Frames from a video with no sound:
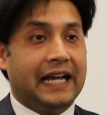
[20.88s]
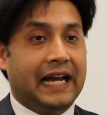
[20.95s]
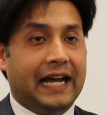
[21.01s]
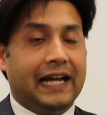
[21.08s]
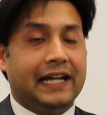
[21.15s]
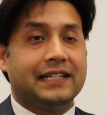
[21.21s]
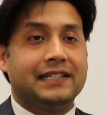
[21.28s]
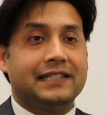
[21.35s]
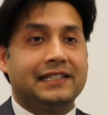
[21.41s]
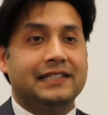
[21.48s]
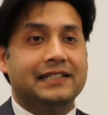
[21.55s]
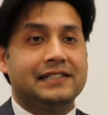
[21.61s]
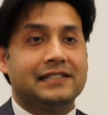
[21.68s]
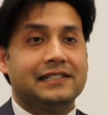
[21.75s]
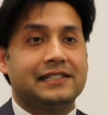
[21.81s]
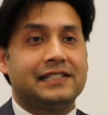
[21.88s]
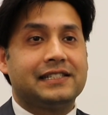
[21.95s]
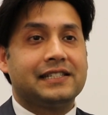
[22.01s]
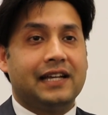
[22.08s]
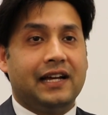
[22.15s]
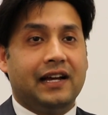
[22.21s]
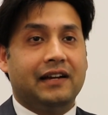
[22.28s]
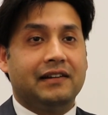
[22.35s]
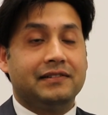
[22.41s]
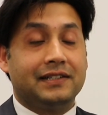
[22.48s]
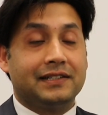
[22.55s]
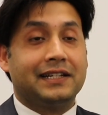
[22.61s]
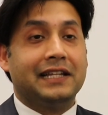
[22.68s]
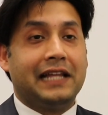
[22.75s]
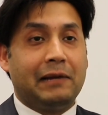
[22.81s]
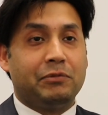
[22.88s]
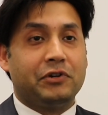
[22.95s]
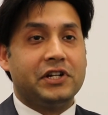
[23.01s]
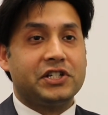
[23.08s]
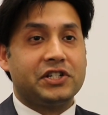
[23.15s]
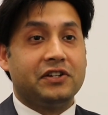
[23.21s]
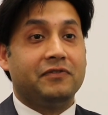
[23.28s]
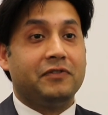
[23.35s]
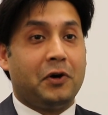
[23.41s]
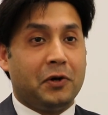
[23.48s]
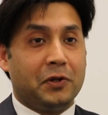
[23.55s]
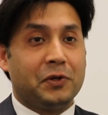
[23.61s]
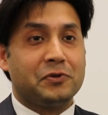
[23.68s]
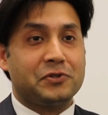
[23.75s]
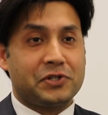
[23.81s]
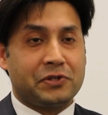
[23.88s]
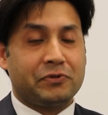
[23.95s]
had is a collaboration of all those